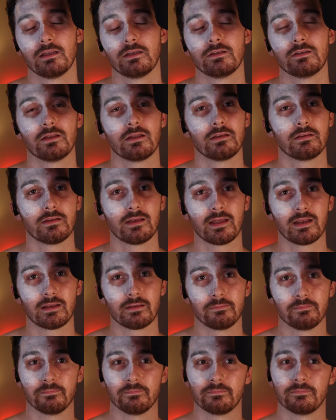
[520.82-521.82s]
to kind of
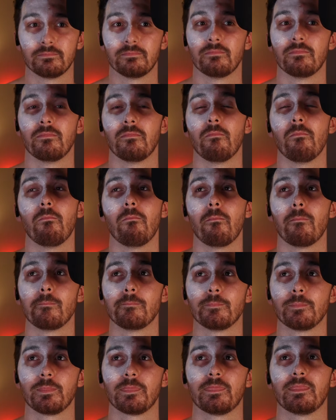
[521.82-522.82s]

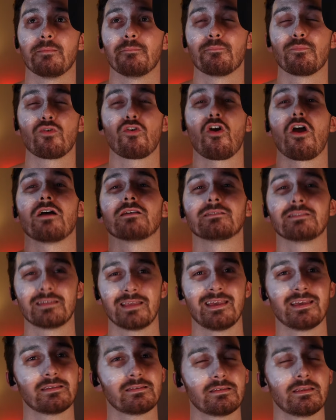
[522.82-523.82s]

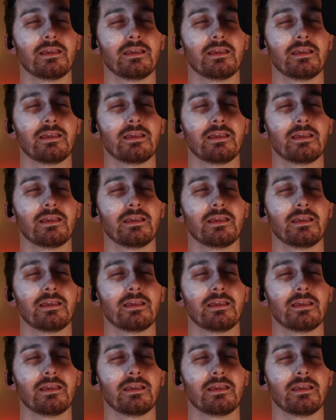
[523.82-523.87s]
process